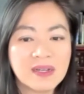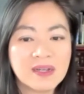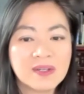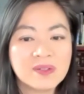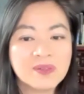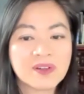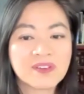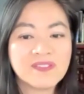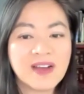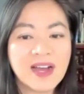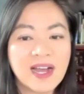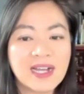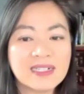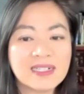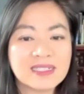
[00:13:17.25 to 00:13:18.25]
nor
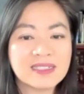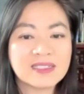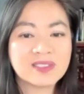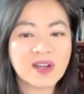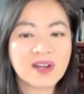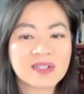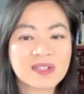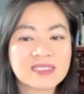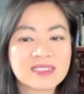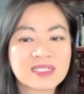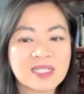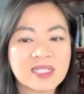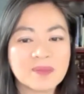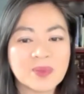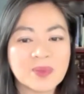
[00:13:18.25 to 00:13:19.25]
find in the darkness
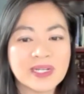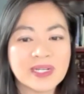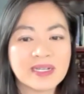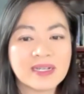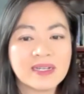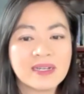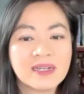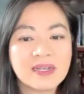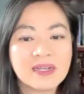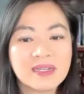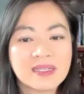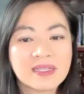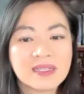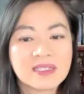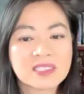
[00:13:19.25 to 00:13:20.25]
glimmering
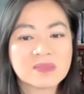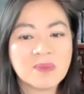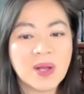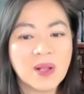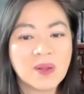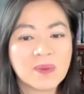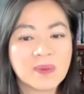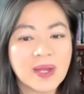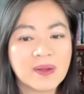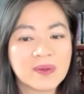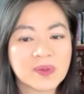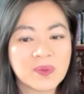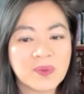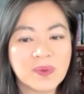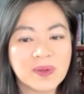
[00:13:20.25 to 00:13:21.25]
the small round
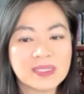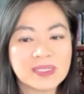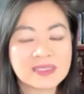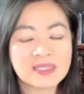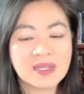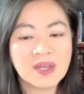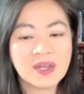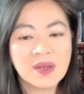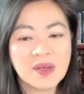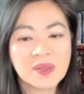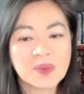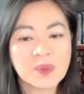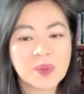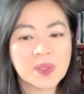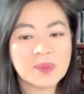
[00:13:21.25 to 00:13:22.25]
coins
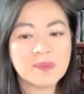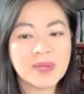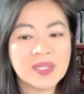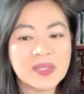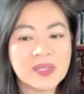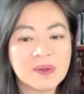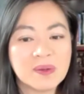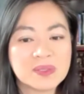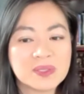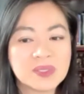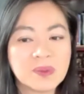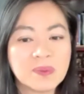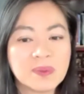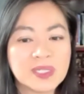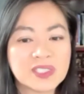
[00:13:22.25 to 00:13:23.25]
thrown by those
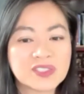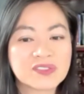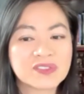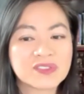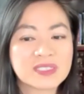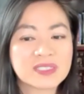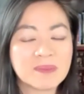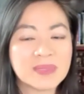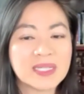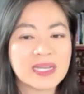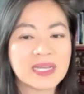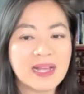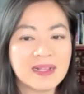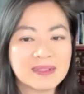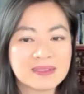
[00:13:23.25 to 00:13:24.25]
who wished for something
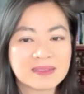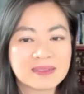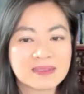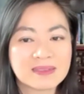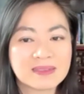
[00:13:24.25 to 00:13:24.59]
else.